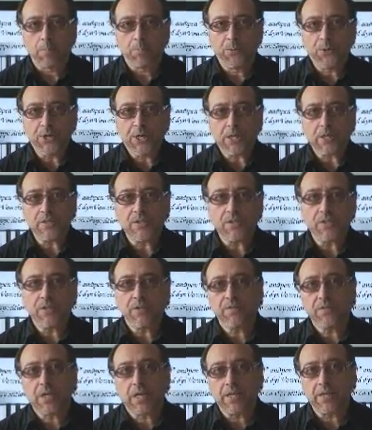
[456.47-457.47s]

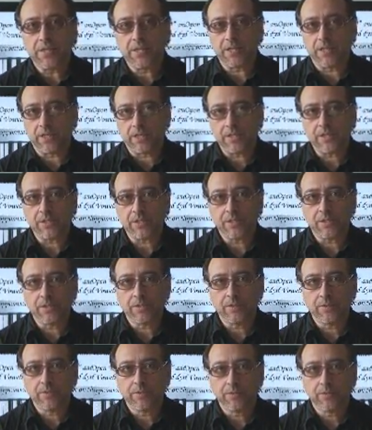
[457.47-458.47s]
Preconceived ideas
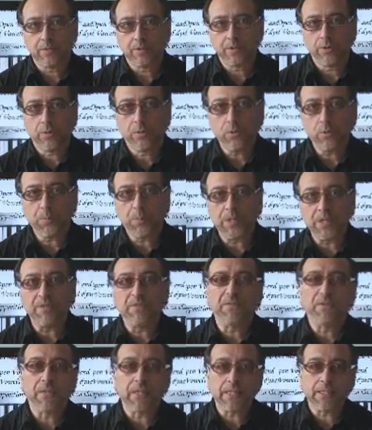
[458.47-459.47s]
could be
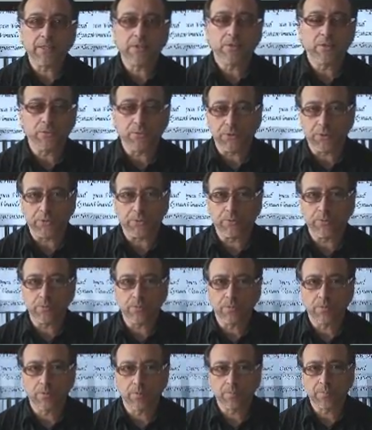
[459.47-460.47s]
inflicted on
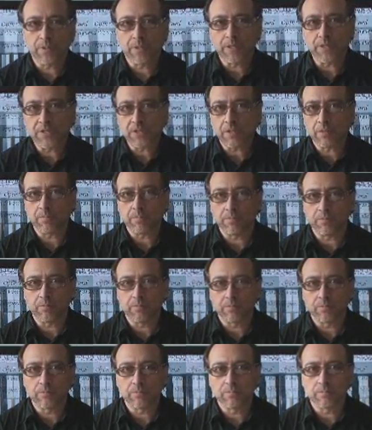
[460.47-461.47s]
you by some
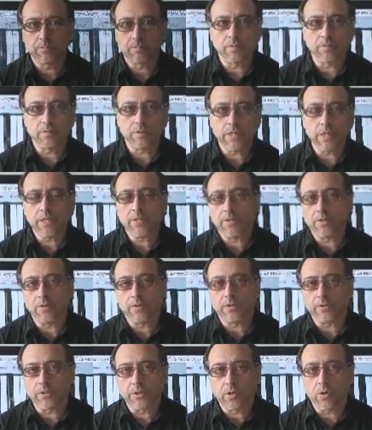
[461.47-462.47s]

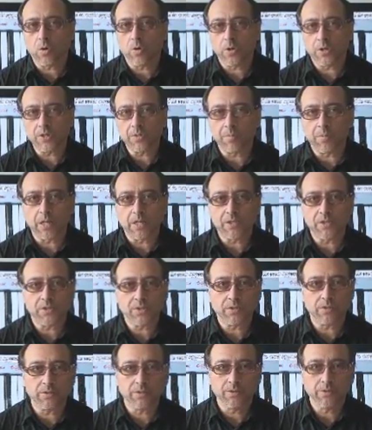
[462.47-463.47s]
ignorant chorus
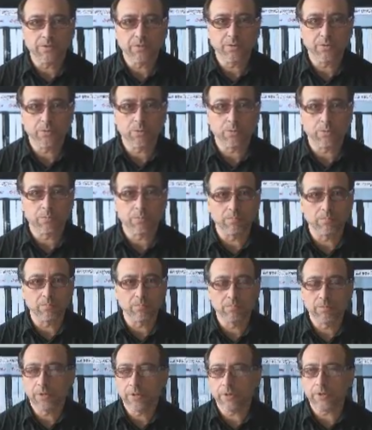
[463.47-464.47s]
master who
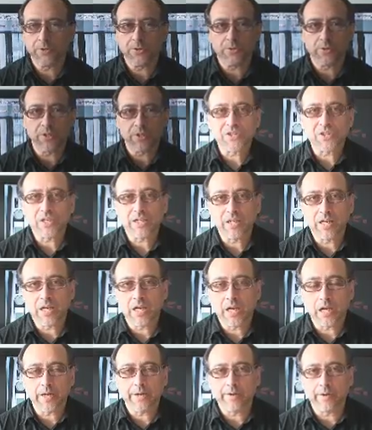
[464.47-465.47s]
heard you
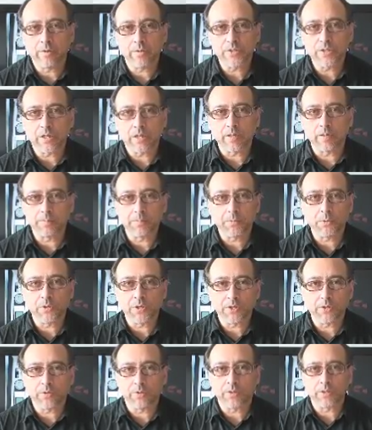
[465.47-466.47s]
singing high notes and
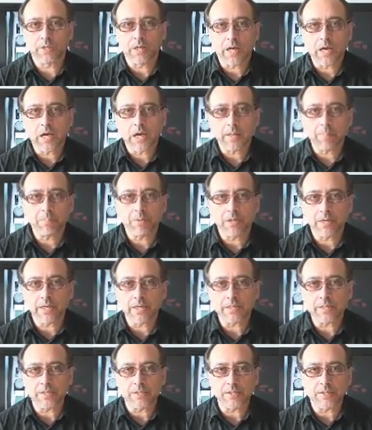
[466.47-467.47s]
putting you in a high
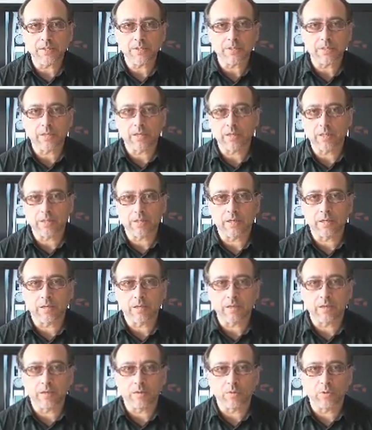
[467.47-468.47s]
place
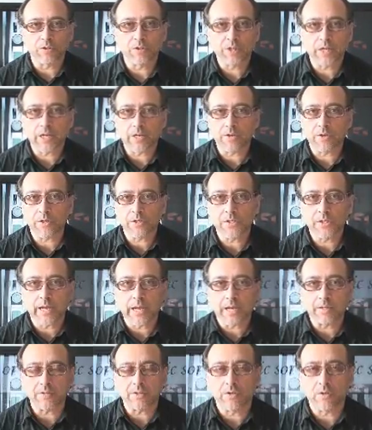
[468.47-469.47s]
or tenors
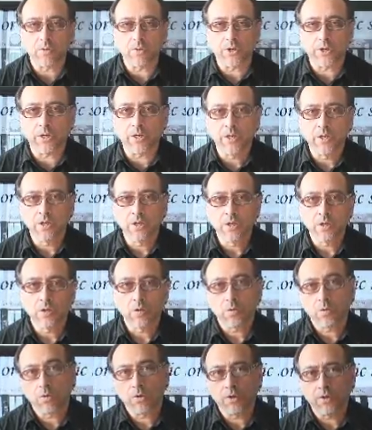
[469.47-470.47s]
category,
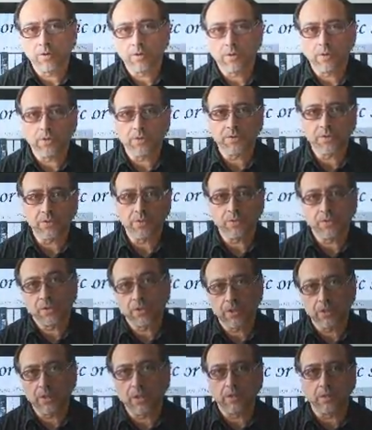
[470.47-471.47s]
or heard you
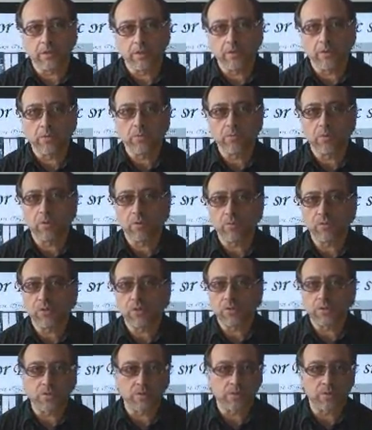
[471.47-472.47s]
singing the low
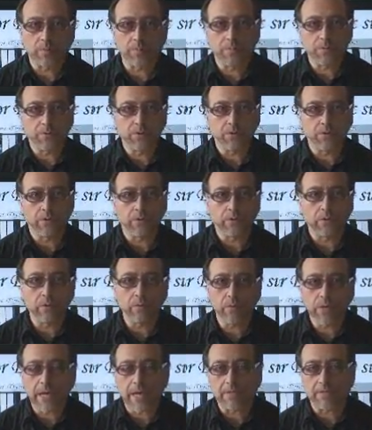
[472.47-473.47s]
notes, put you in the
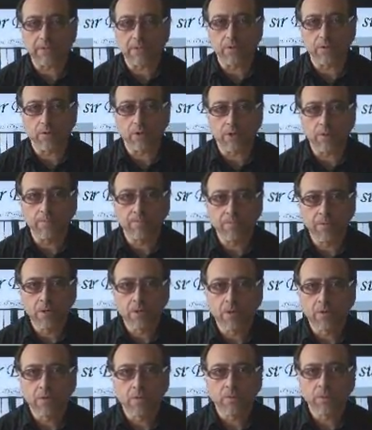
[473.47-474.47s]
low category,
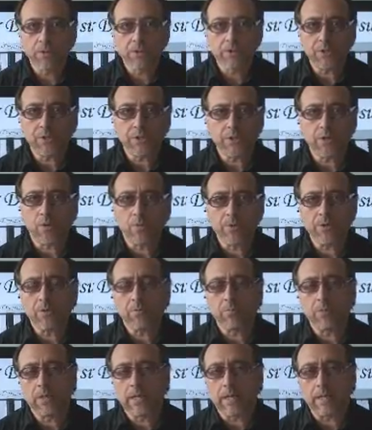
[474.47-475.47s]
which is, we
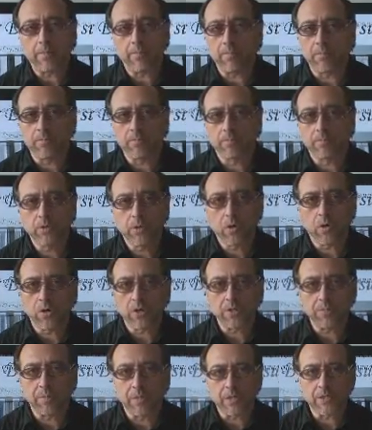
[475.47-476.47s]
don't blame
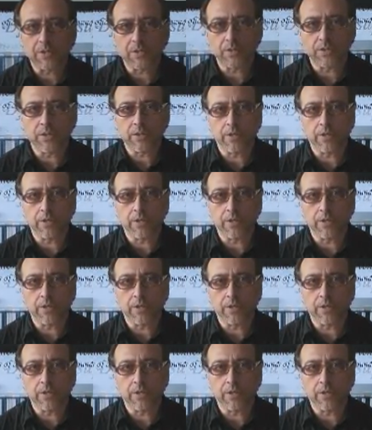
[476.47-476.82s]
chorus masters.